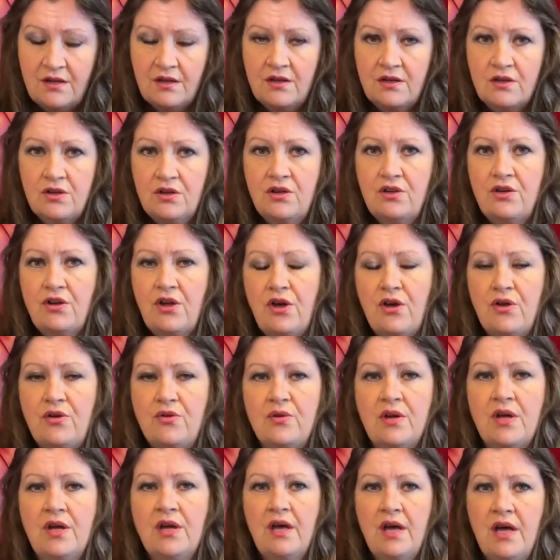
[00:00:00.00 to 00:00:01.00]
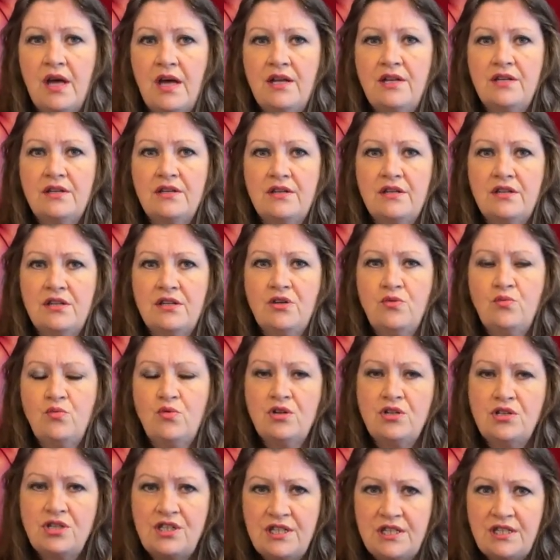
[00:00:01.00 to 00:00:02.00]
you know, and you
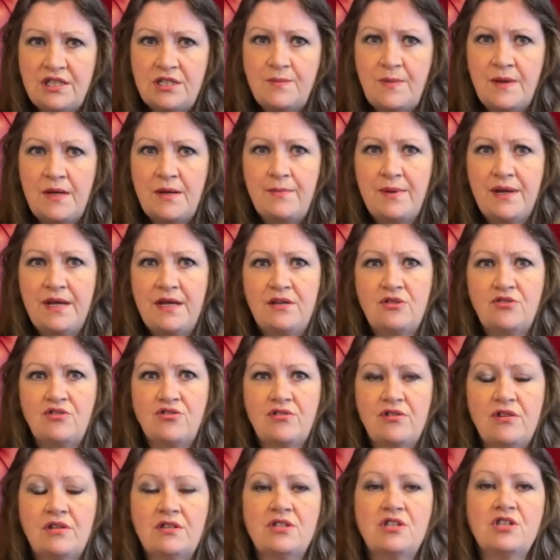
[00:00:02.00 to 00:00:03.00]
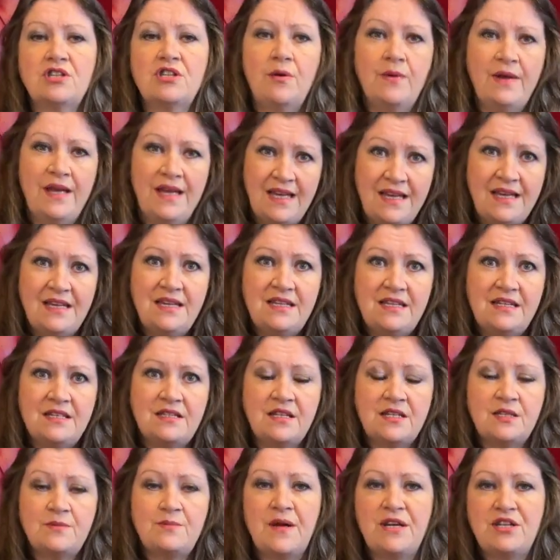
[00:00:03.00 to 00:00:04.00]
want it to be a bit intricate, so it is a
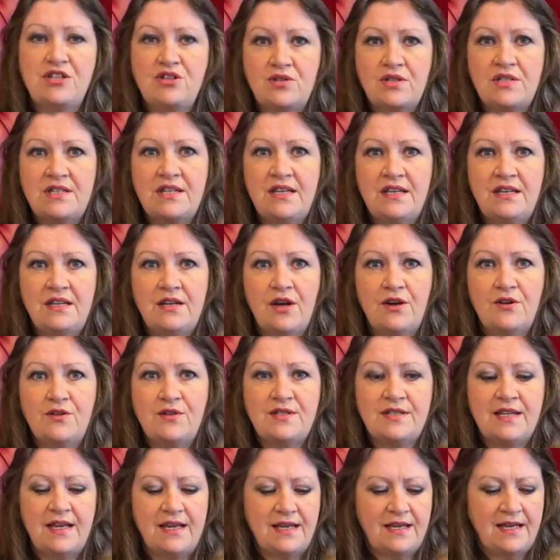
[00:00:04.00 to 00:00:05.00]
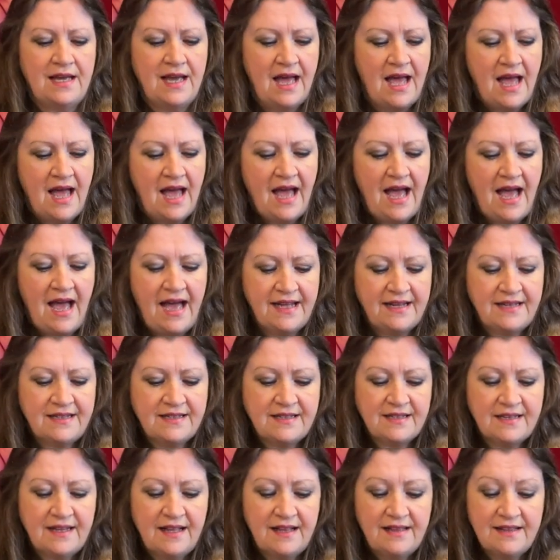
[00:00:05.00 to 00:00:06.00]
special tea cosy. And
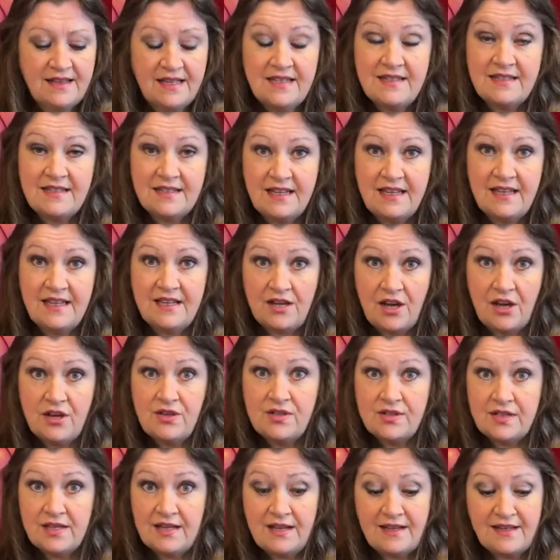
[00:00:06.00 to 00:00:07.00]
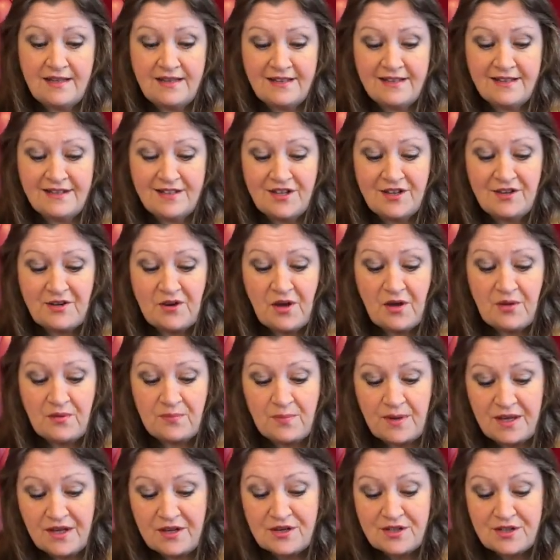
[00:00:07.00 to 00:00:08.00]
this tea cosy, you know,
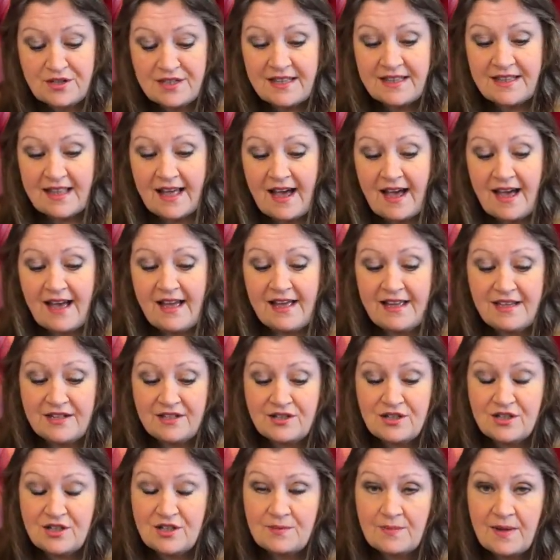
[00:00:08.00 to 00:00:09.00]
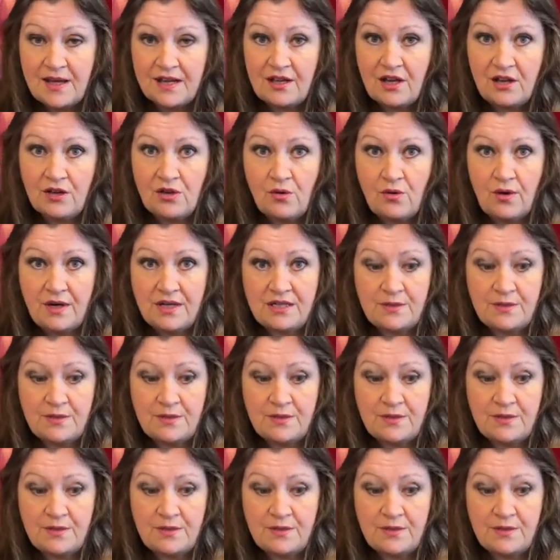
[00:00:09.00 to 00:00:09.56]
because of that, it does make it quite